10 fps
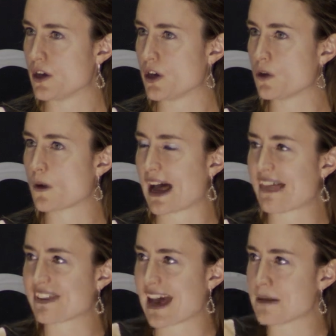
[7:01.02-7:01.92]
who were at
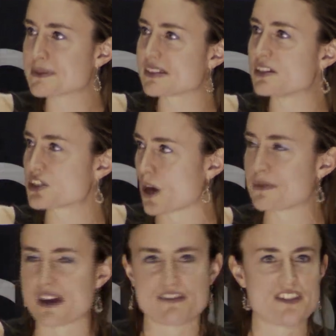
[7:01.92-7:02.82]
the absolute top of
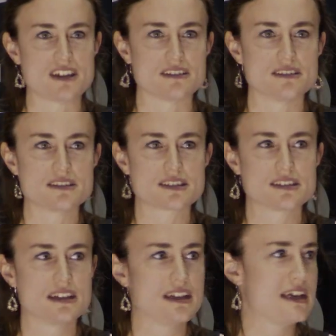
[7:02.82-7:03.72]
their
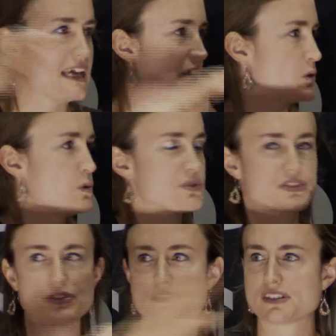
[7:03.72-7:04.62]
fields in all
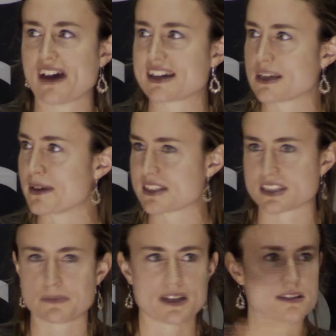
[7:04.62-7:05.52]
sorts of academic
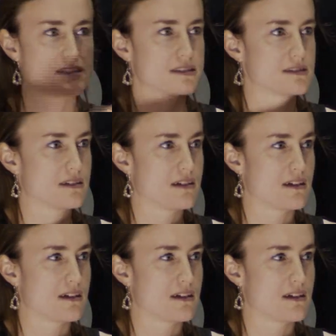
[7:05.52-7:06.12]
disciplines,